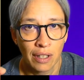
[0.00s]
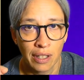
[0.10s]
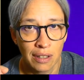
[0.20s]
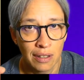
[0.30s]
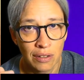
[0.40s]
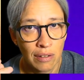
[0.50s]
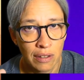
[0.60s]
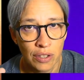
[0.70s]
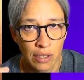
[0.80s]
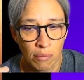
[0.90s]
Like, these are
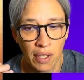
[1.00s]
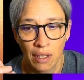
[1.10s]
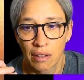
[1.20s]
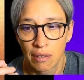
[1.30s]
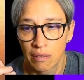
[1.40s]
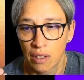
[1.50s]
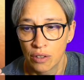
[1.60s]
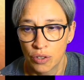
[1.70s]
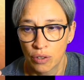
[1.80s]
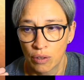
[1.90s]
legitimate
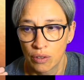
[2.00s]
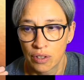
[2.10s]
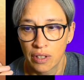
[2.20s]
concerns,